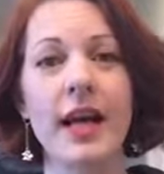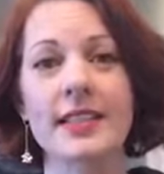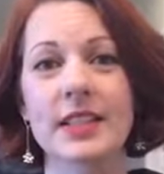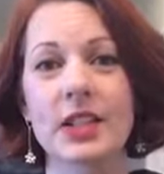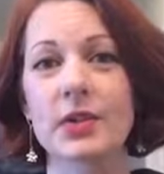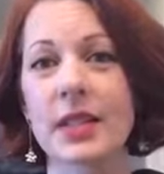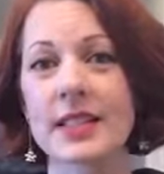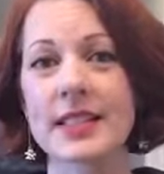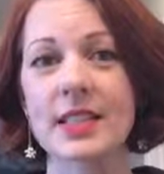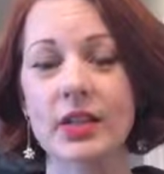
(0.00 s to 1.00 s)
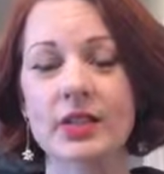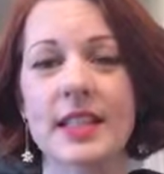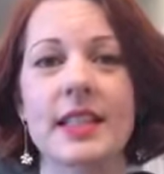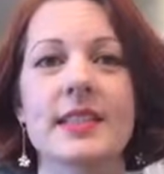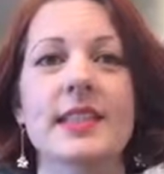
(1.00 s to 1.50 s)
As a new
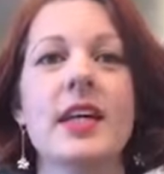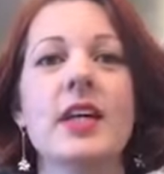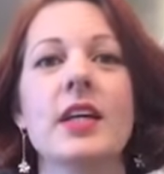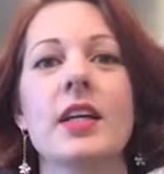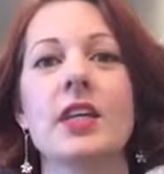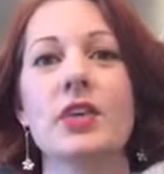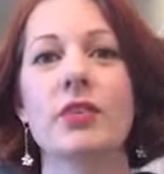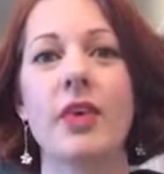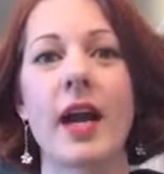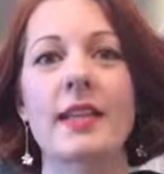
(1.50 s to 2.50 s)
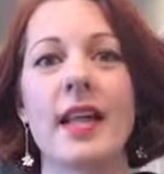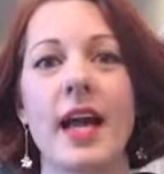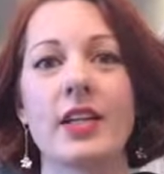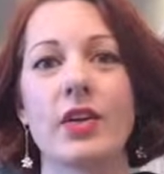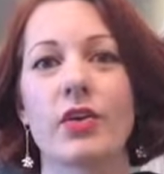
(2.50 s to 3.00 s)
consultant, you'll find
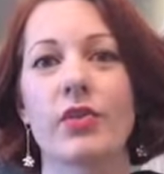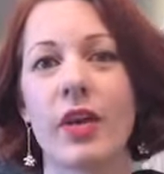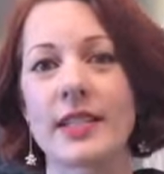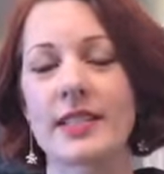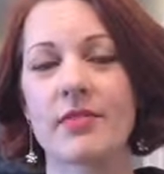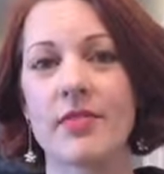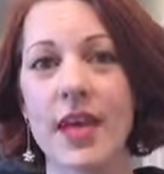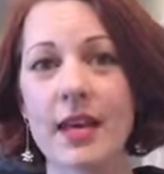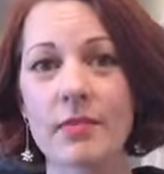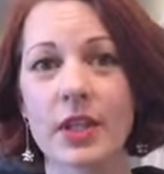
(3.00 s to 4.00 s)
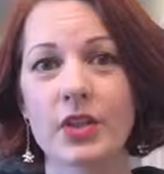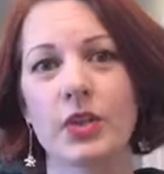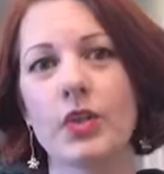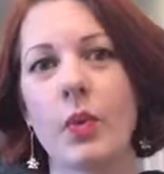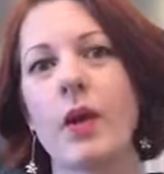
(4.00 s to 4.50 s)
that your friends and family who
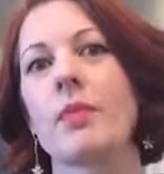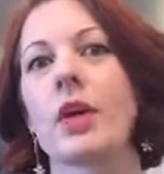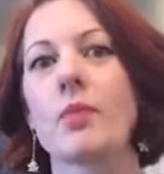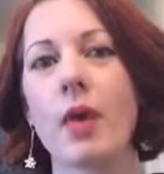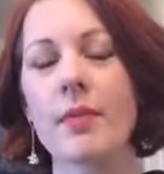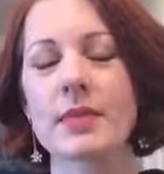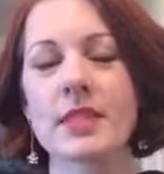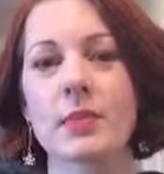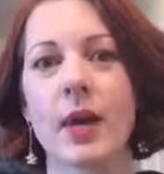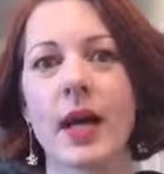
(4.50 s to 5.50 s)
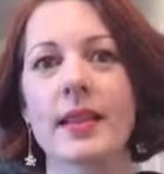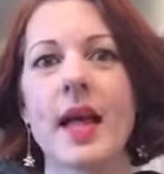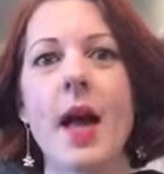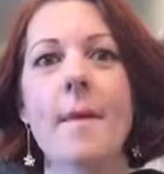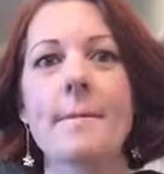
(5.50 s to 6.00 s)
you want to book appointments with
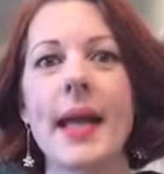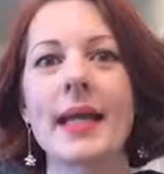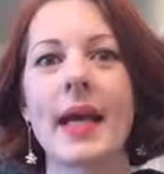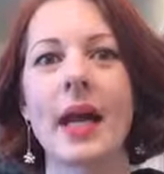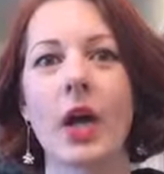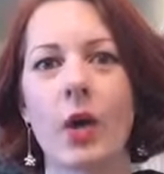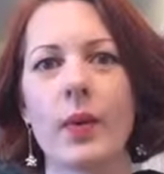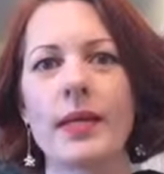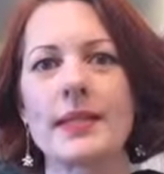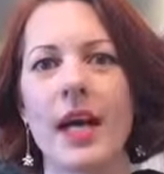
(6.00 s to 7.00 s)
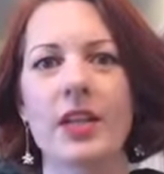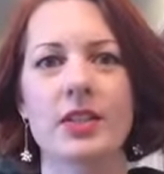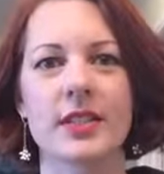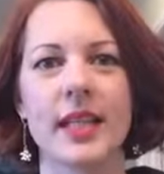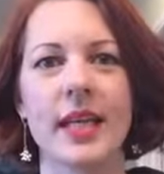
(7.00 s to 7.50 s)
may not always
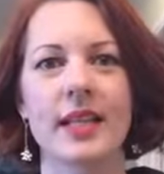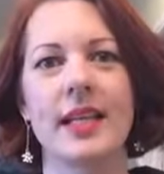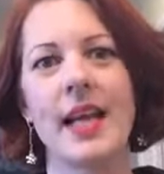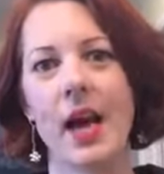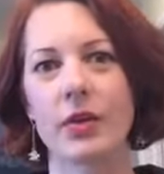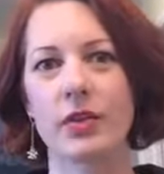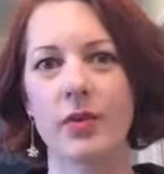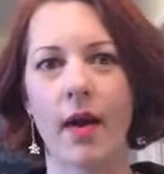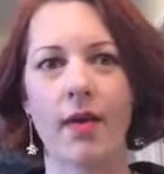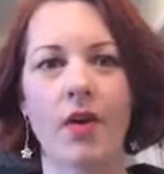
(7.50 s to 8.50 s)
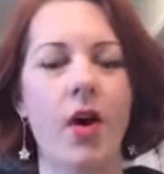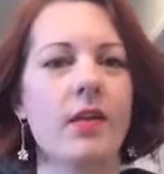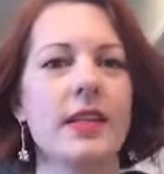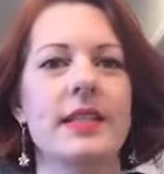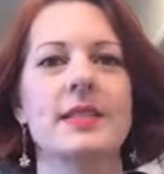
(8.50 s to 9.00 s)
understand that now you have
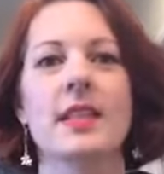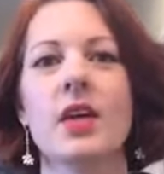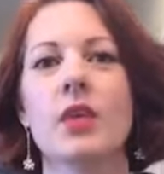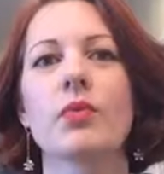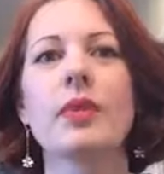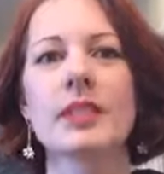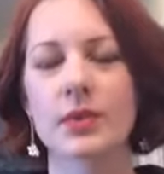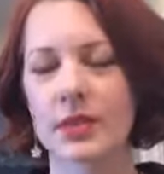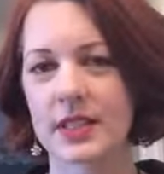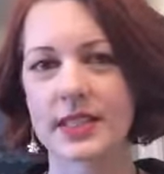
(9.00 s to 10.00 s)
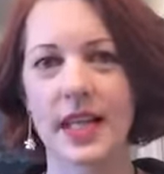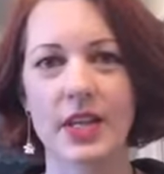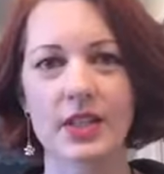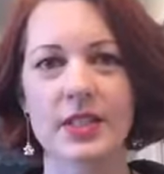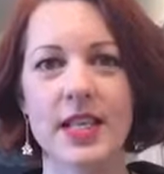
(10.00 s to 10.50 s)
all these resources at your